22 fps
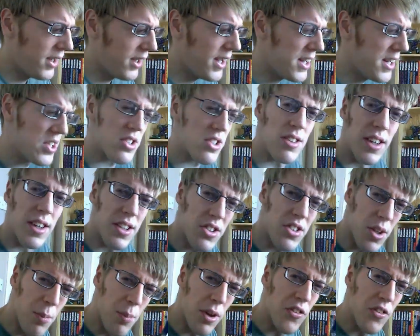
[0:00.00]
it's like
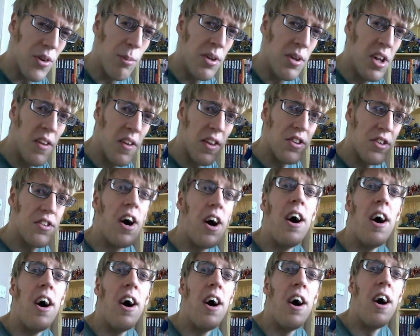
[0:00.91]
something from another
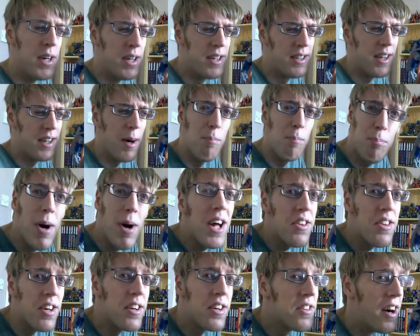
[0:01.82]
time, a
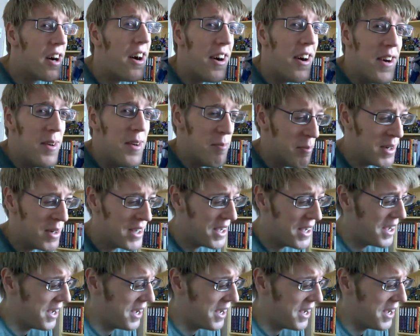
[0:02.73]
better time,